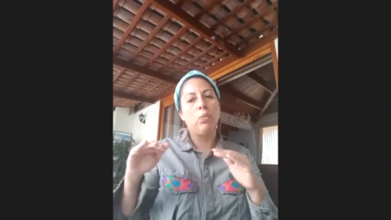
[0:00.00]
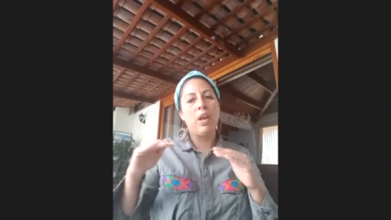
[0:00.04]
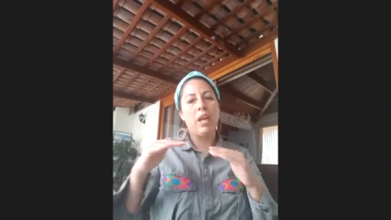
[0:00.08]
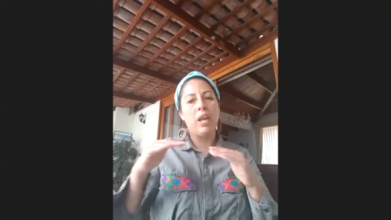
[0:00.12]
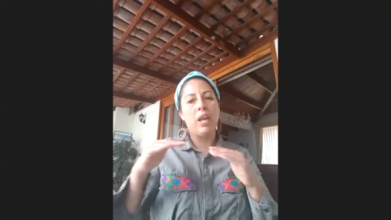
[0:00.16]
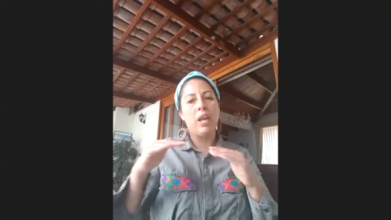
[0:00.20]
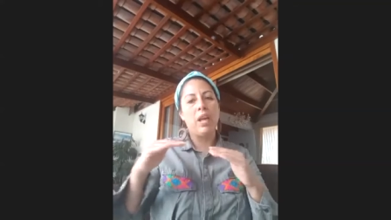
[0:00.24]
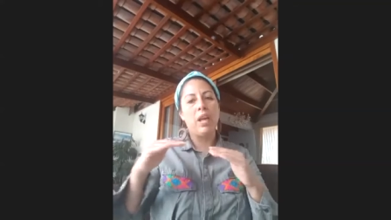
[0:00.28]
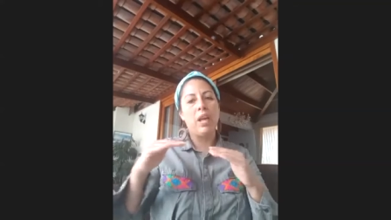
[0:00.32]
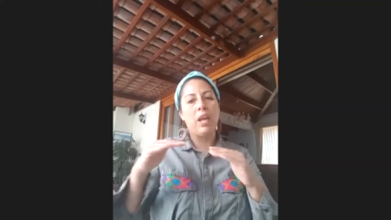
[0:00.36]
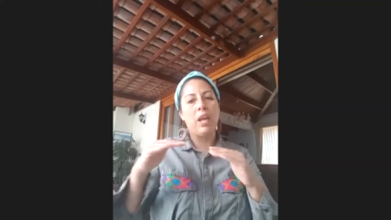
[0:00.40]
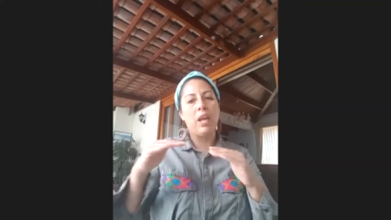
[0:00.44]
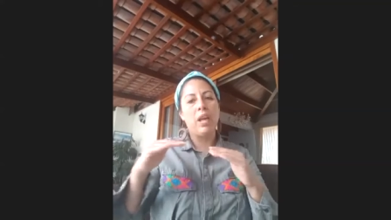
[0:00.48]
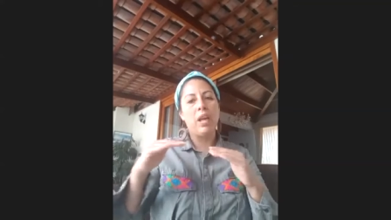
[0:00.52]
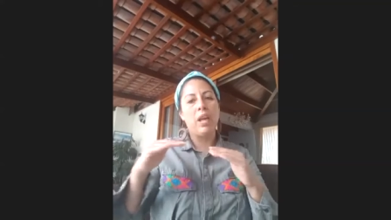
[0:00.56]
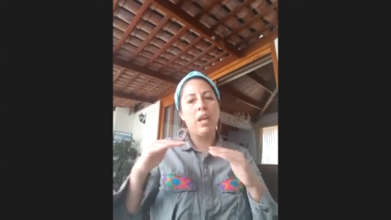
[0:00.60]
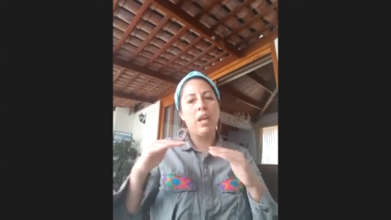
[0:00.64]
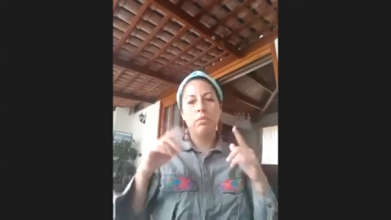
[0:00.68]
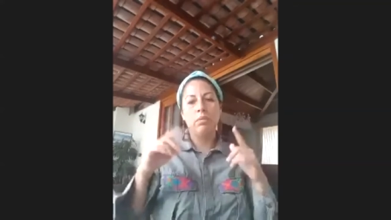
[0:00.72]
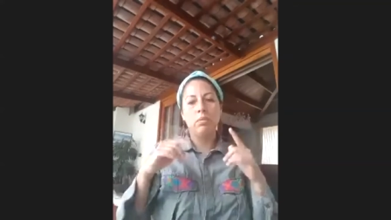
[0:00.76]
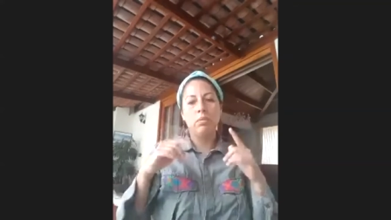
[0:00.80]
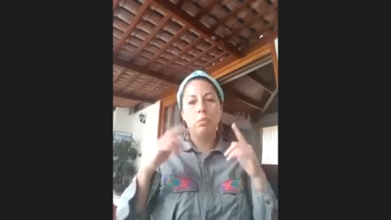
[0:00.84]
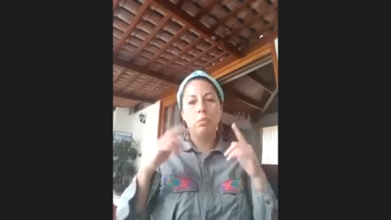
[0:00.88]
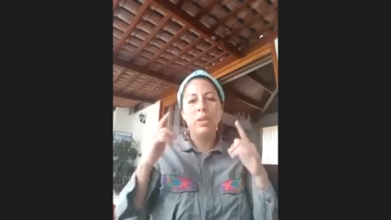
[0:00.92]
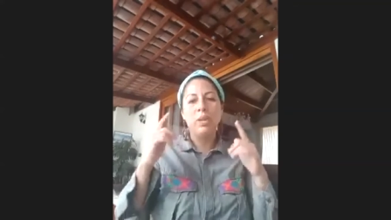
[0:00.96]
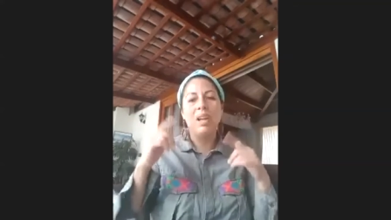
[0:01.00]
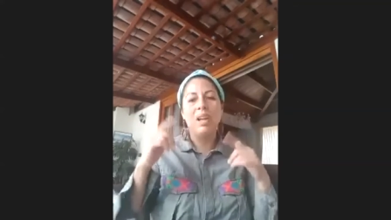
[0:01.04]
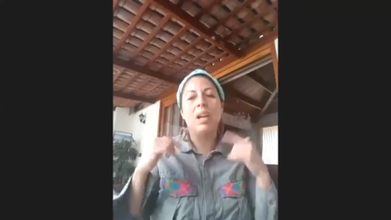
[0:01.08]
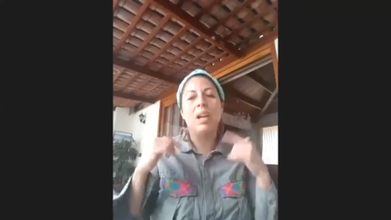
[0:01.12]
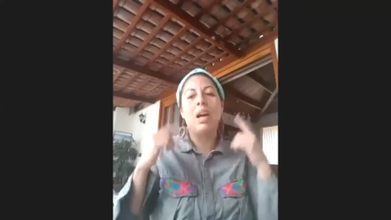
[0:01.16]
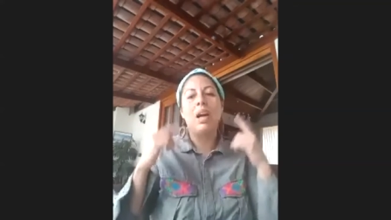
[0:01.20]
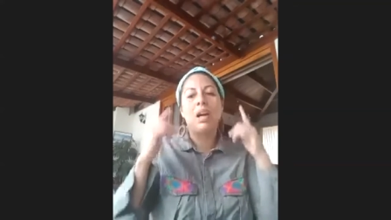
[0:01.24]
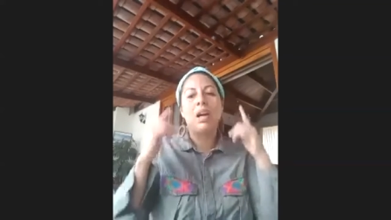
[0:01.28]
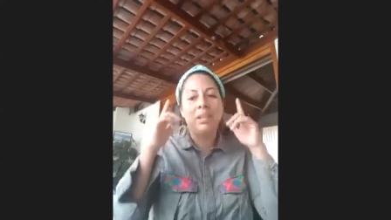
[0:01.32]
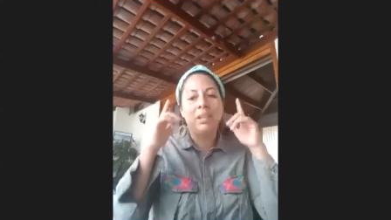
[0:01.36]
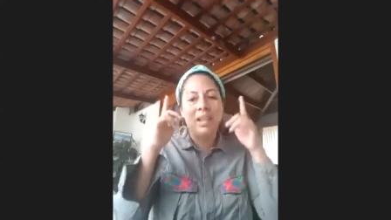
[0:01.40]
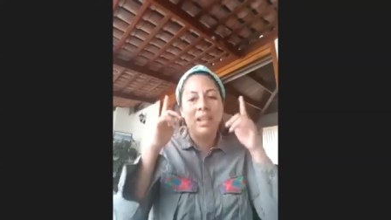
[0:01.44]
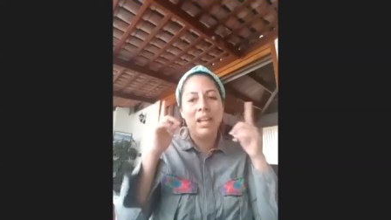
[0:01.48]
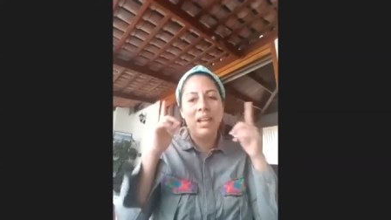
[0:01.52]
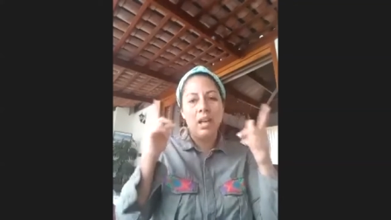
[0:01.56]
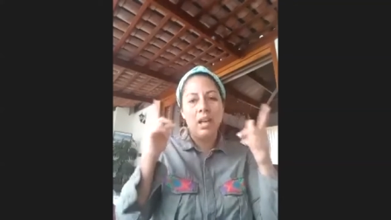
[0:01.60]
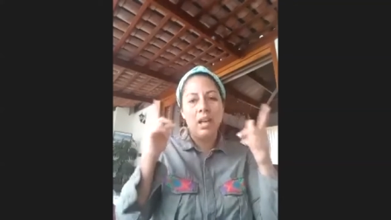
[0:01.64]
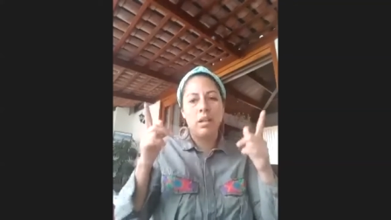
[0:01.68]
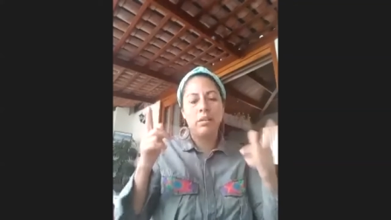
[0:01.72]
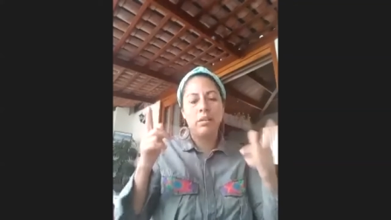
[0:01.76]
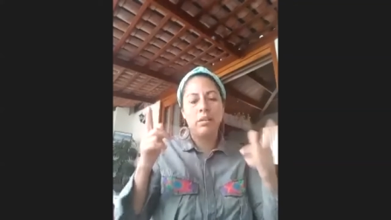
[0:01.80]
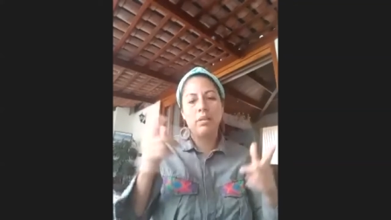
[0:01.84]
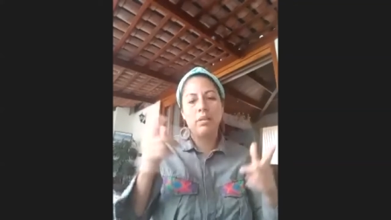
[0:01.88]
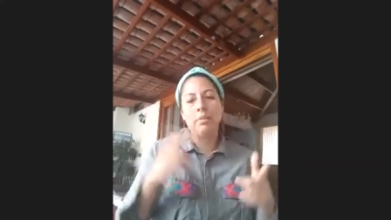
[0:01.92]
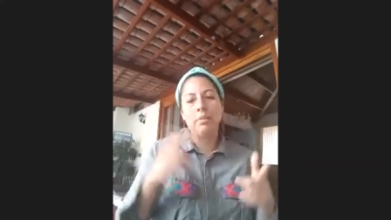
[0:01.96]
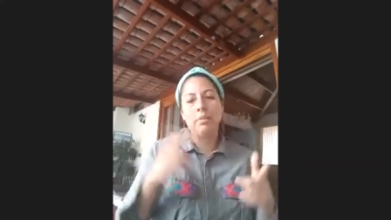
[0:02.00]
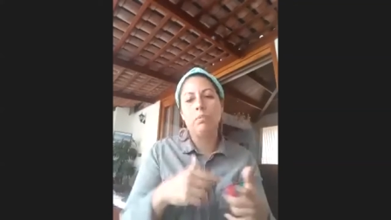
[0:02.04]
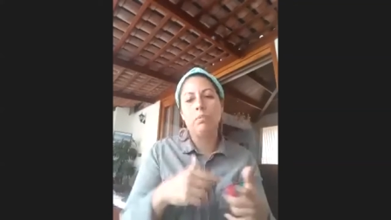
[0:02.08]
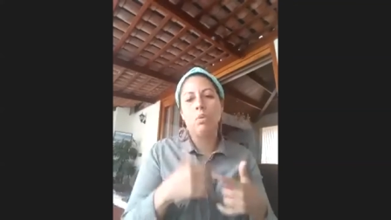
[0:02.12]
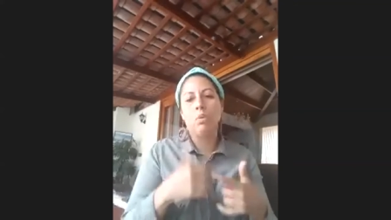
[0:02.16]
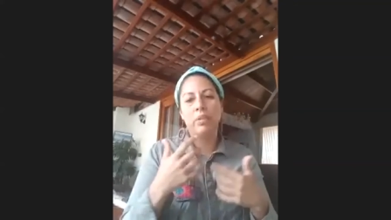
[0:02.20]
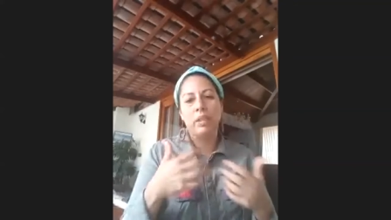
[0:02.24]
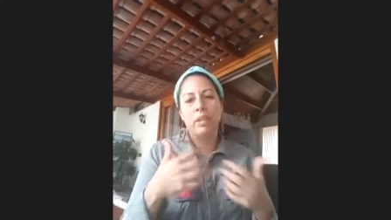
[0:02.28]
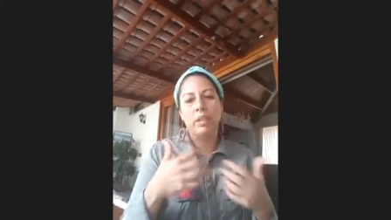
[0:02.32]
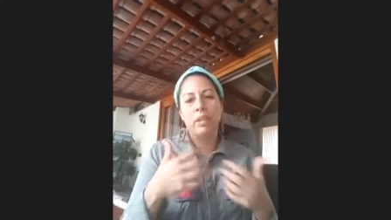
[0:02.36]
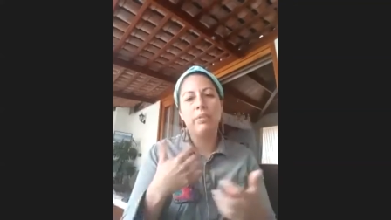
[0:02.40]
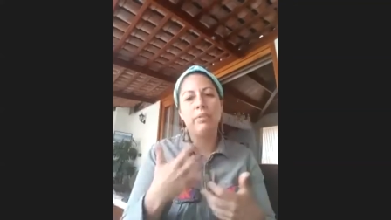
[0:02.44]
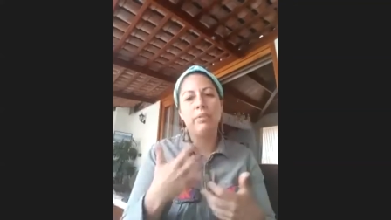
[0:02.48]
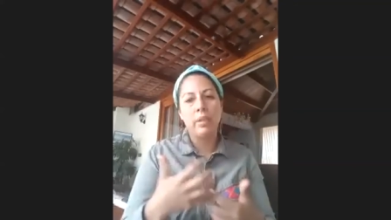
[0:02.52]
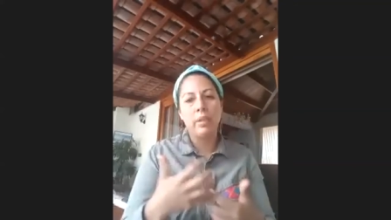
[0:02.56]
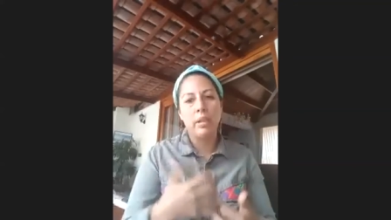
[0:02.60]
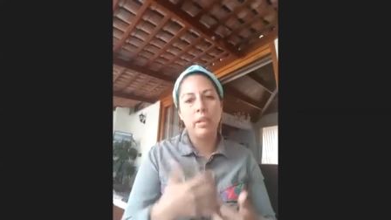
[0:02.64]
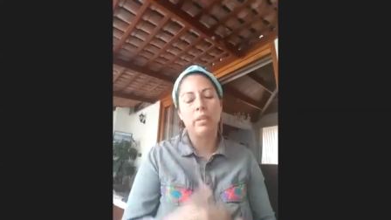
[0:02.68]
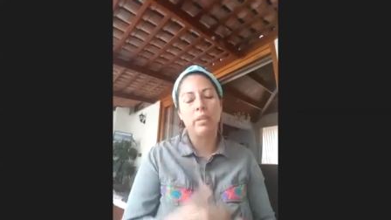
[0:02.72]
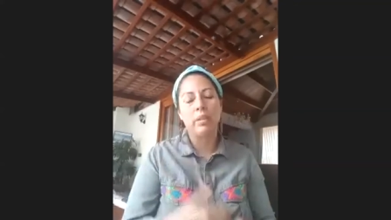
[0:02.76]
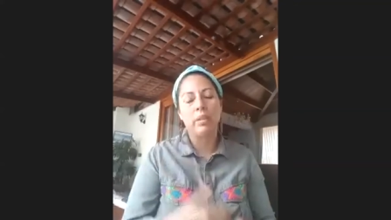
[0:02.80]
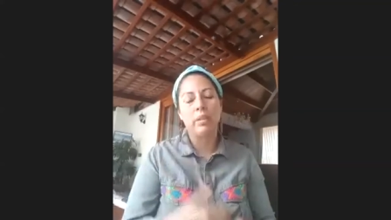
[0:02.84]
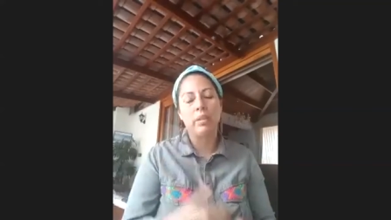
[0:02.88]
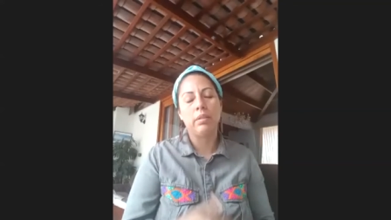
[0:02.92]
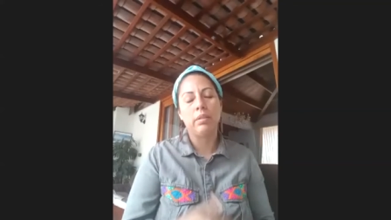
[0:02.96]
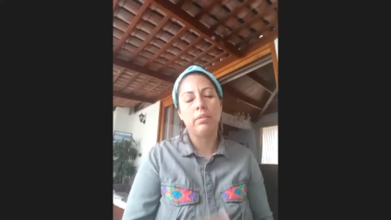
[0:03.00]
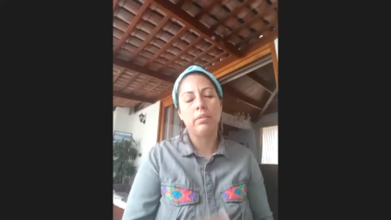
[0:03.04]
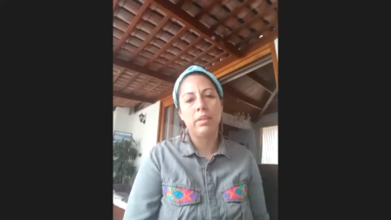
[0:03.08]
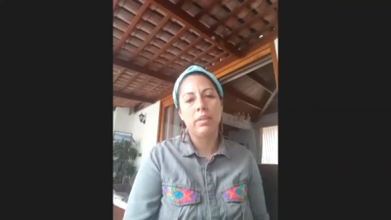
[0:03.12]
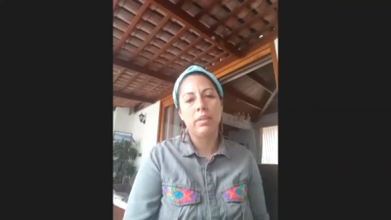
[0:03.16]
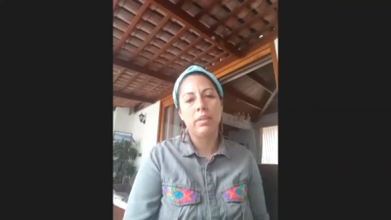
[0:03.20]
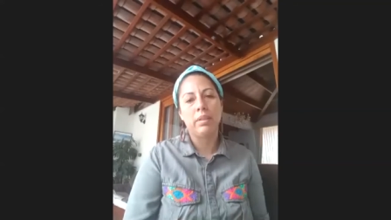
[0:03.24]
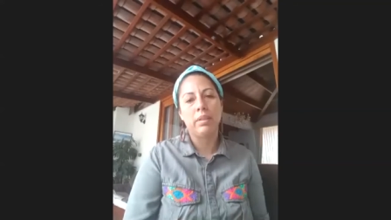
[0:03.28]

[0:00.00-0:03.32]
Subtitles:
It's more, we are in alert more than fear, right?